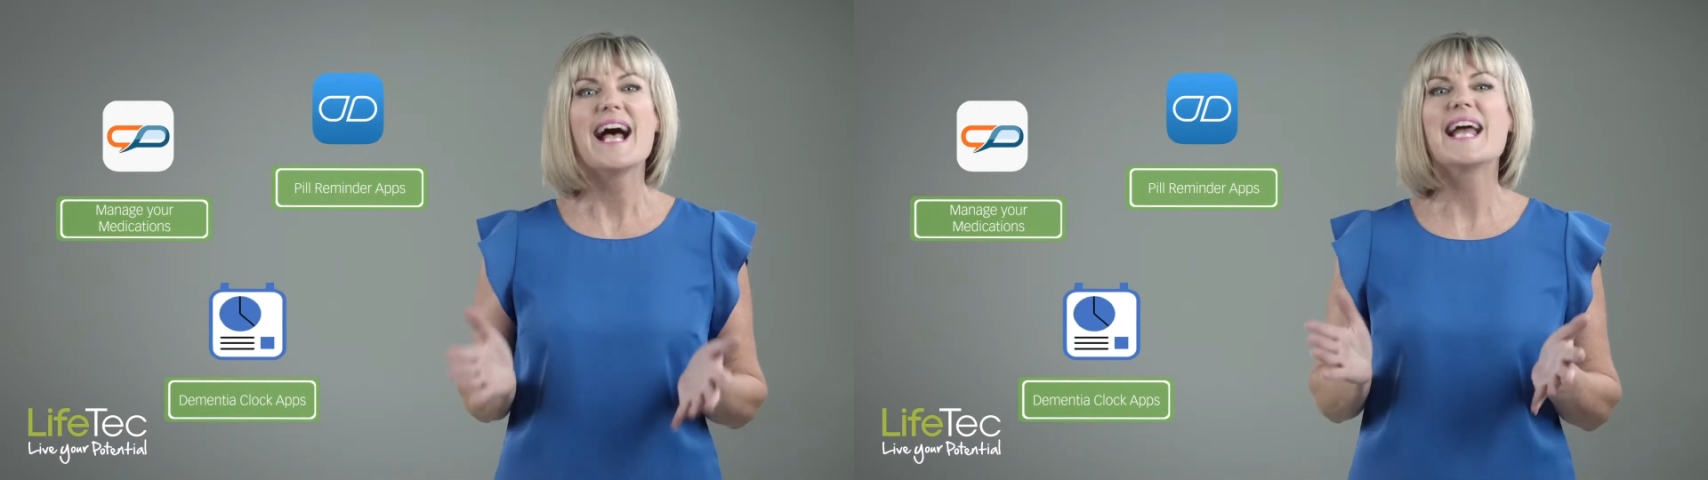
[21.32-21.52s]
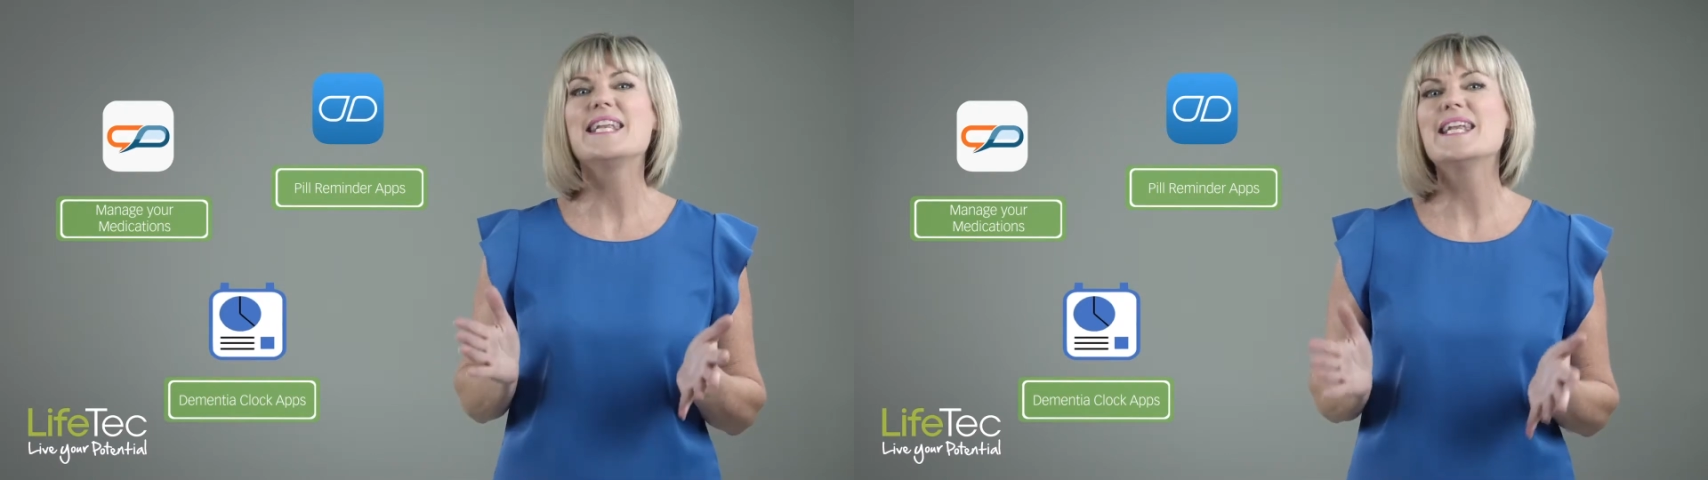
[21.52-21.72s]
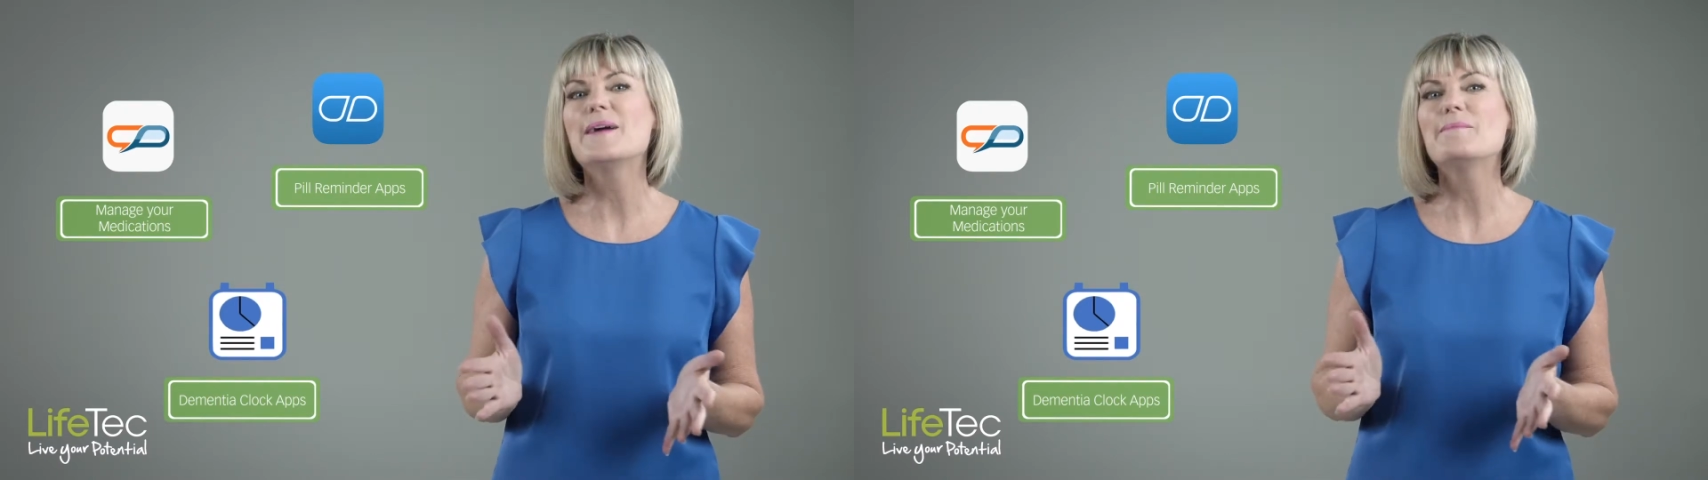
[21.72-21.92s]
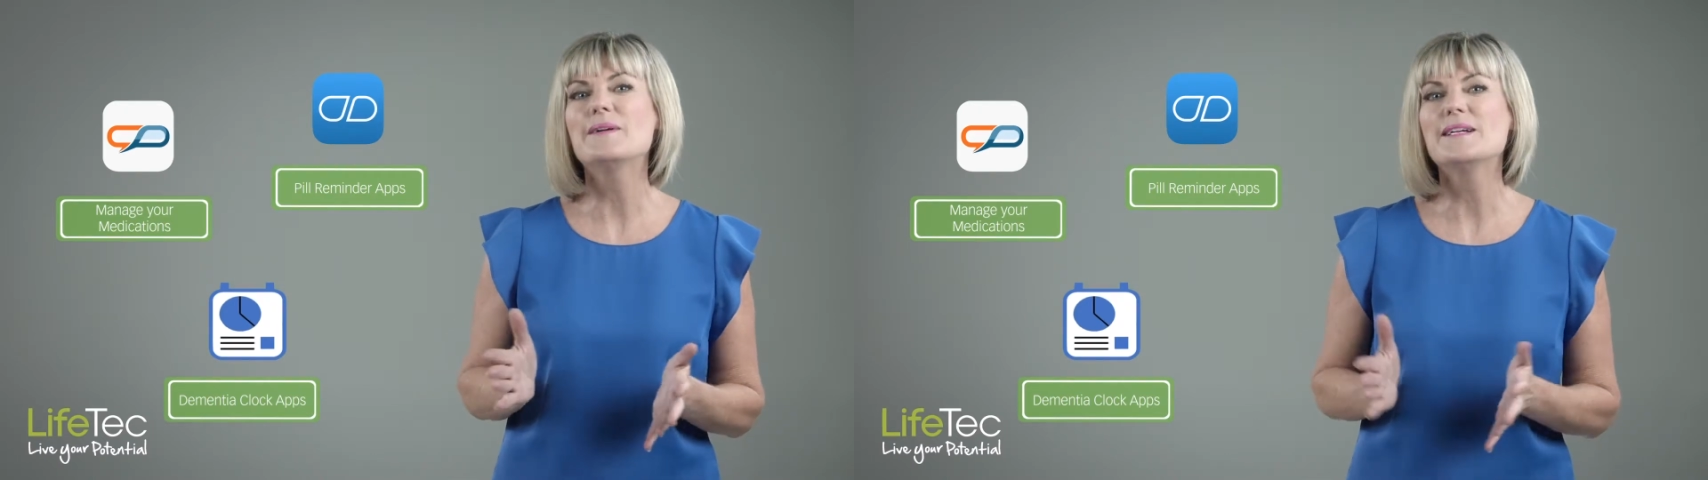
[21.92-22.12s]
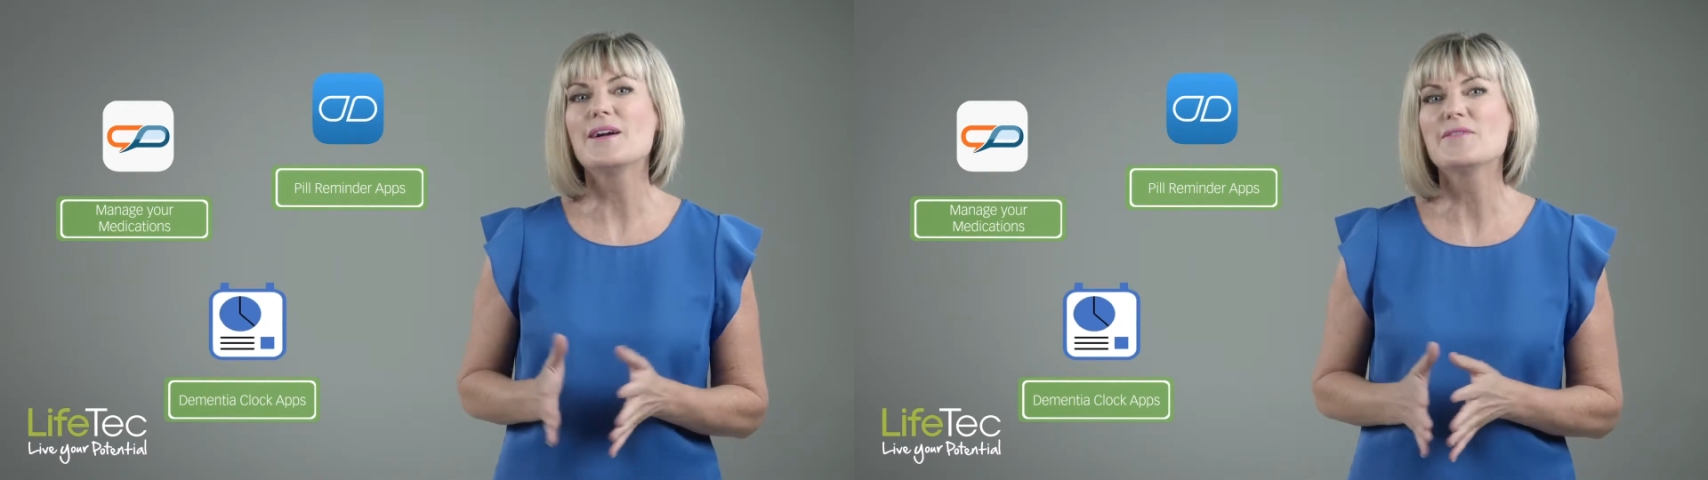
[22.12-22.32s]
A
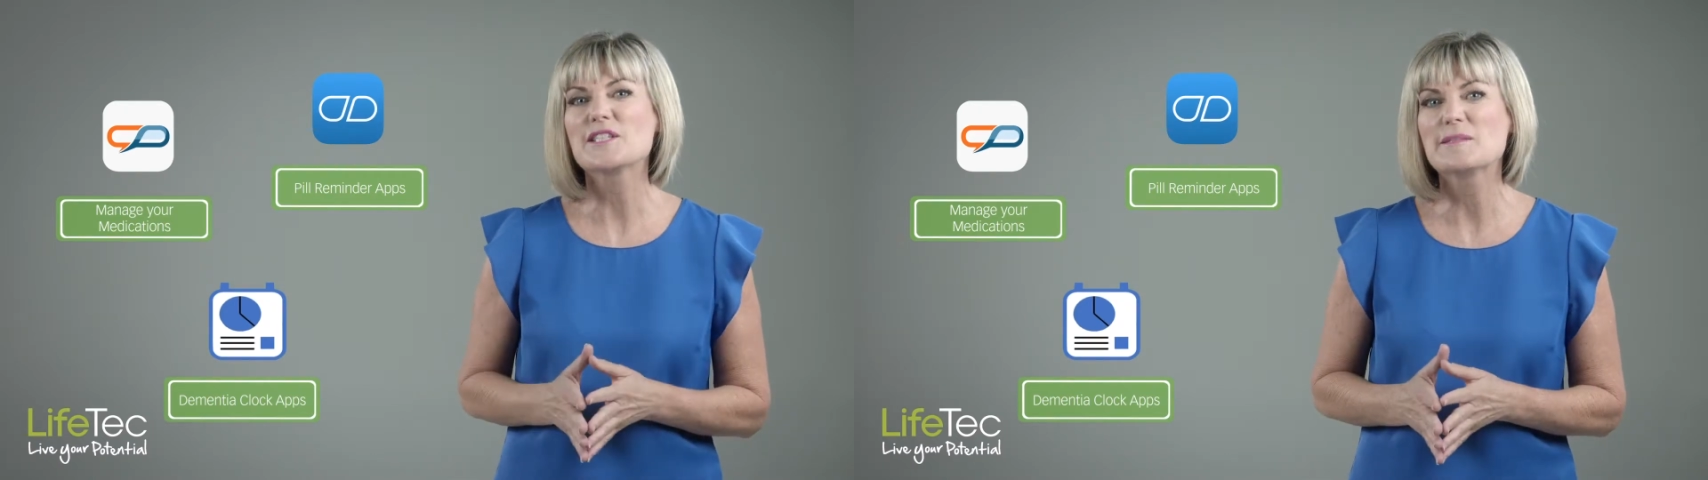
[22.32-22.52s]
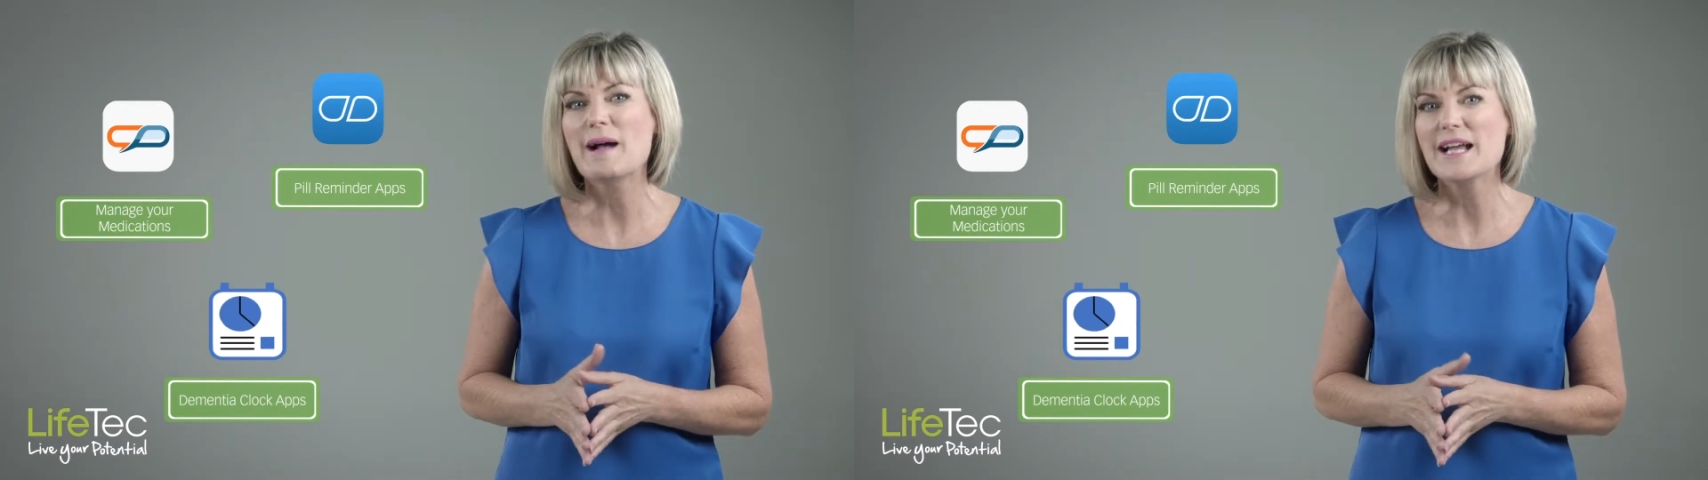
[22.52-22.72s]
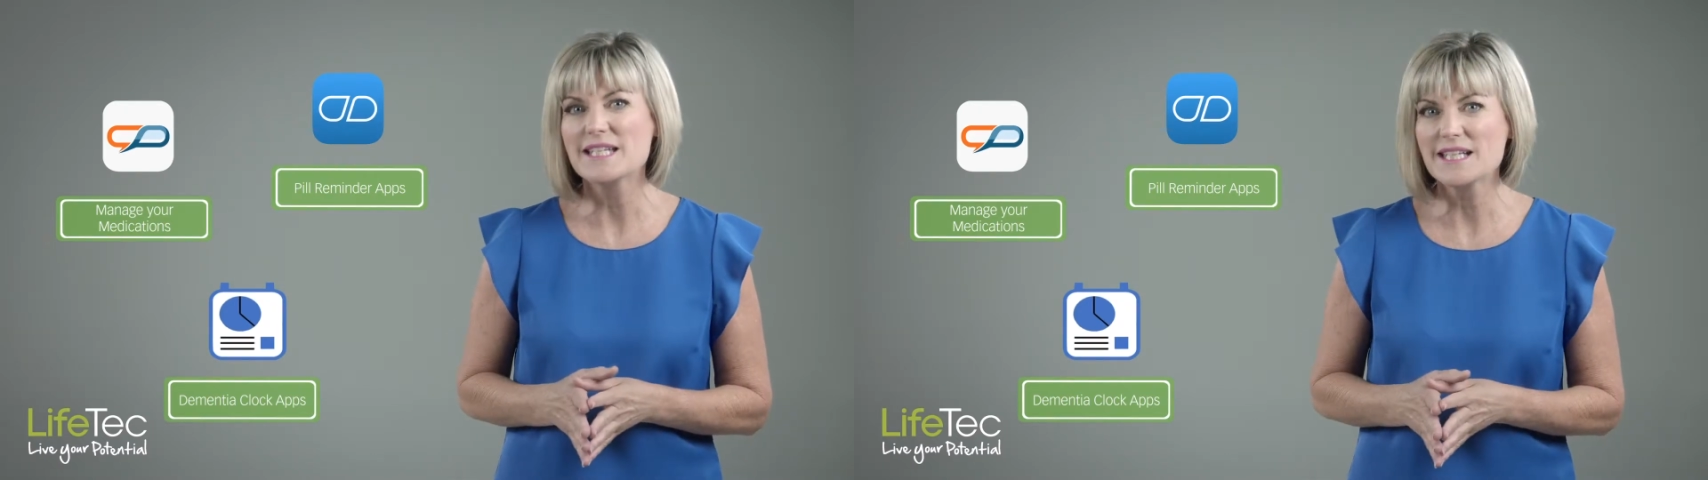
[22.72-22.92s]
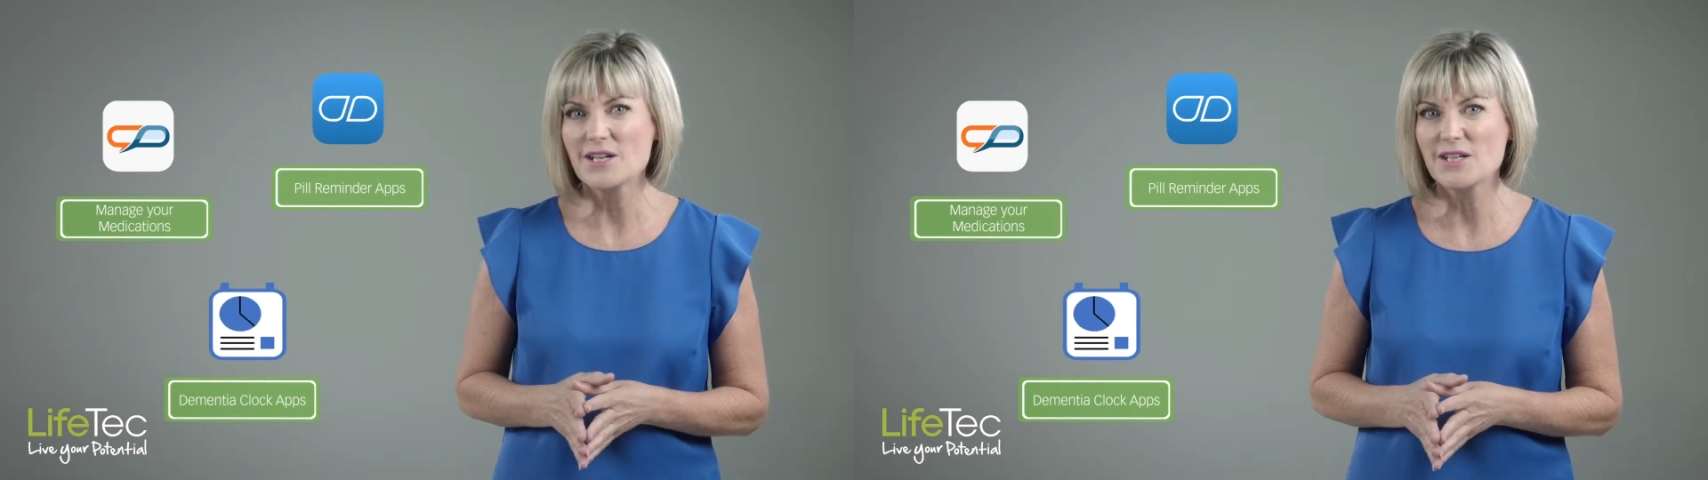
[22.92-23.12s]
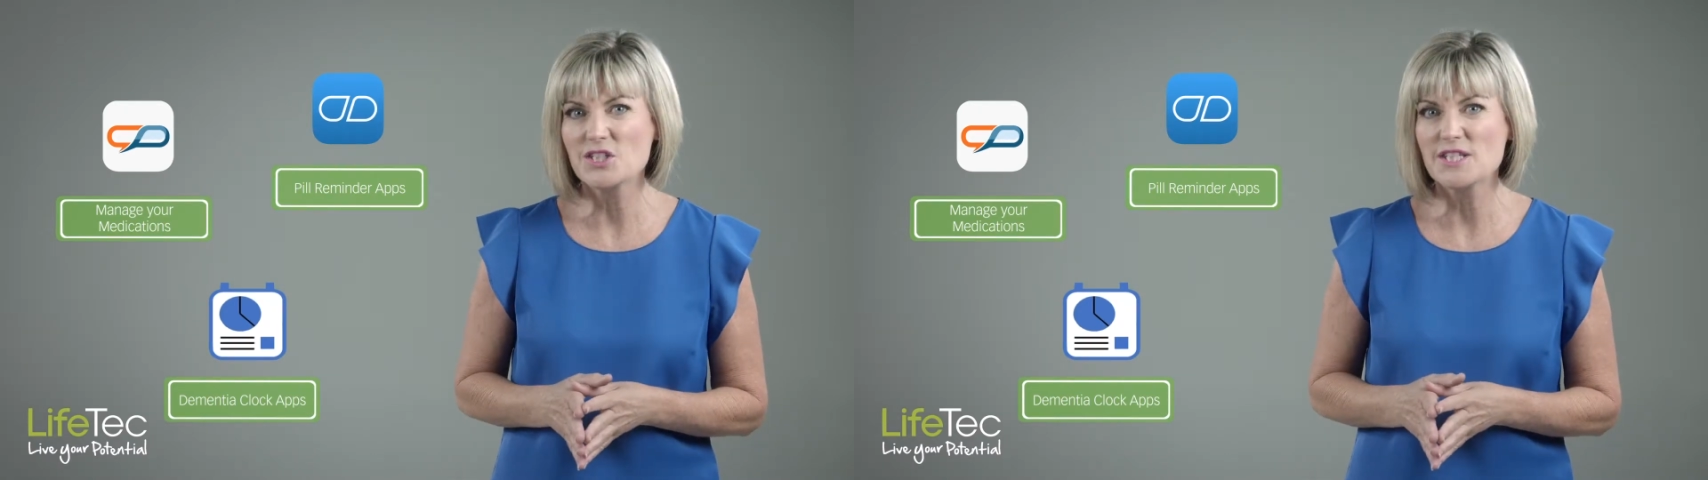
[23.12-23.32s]
number of smart
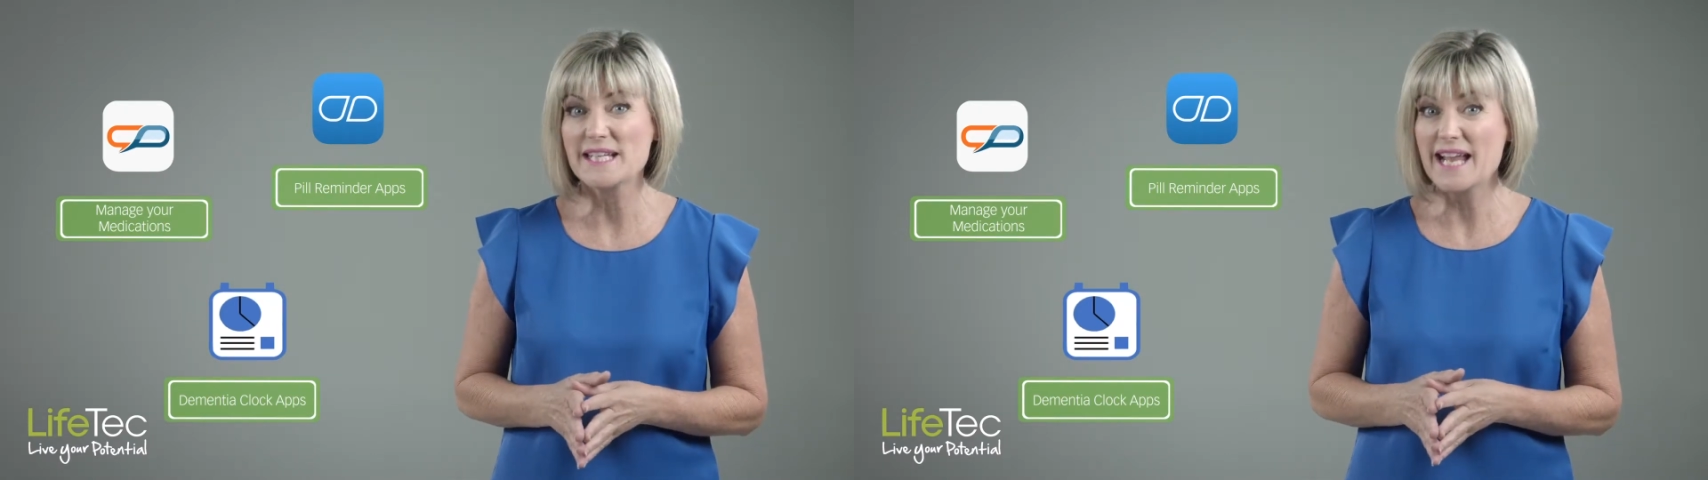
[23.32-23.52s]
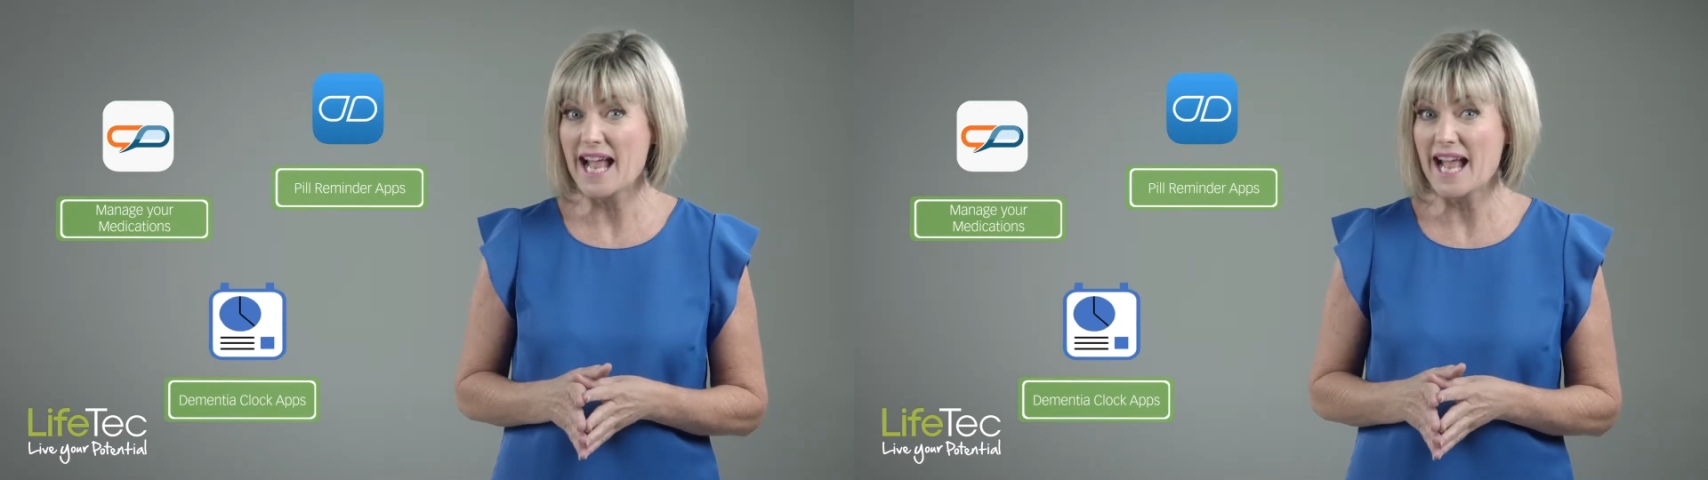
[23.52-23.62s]
technologies and